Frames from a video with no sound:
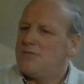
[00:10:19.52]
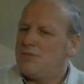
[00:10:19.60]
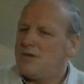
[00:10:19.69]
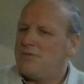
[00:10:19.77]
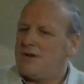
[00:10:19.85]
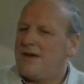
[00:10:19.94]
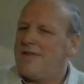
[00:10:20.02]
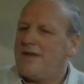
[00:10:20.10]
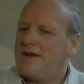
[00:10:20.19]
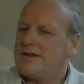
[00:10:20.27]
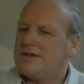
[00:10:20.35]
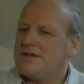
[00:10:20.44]
and people
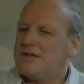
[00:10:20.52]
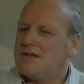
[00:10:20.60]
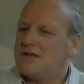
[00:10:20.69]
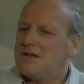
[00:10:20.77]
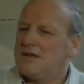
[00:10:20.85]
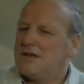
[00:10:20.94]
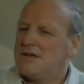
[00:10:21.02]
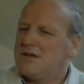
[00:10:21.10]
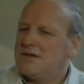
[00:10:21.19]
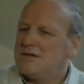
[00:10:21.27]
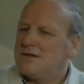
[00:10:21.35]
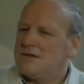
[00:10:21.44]
like that. And
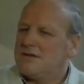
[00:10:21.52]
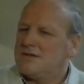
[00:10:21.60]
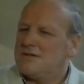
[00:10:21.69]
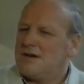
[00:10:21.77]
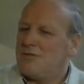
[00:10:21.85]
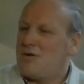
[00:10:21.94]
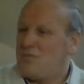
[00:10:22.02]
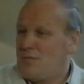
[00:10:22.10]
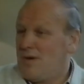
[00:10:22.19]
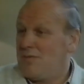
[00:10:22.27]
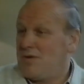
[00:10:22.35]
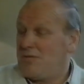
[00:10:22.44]
uh, uh, I
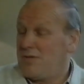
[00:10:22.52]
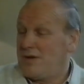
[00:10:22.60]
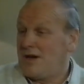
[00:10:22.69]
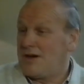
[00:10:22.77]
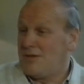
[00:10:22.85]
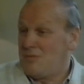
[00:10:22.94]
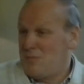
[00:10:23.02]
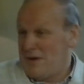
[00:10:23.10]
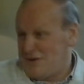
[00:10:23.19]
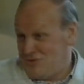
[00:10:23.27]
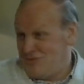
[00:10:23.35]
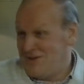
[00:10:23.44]
won't remind people, but I got my
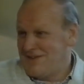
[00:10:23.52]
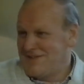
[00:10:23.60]
badge. You